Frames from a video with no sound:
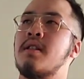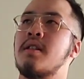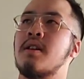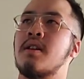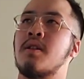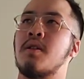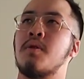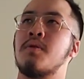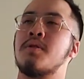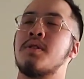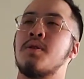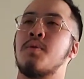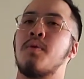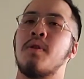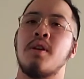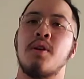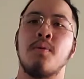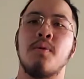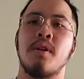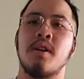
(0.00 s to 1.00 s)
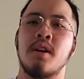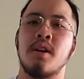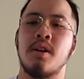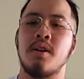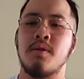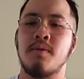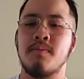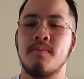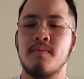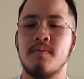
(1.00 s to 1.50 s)
close to where you want to go.
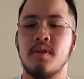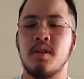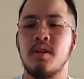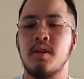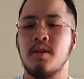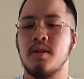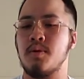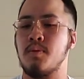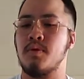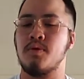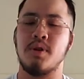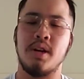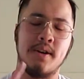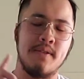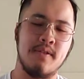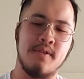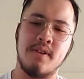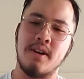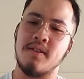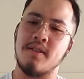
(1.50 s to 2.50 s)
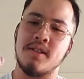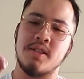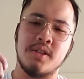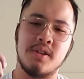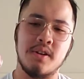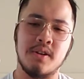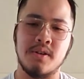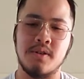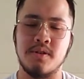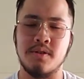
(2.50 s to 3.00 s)
So we're driving around in
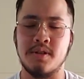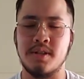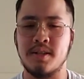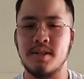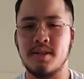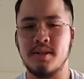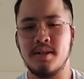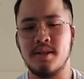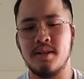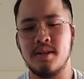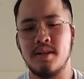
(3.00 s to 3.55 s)
circles,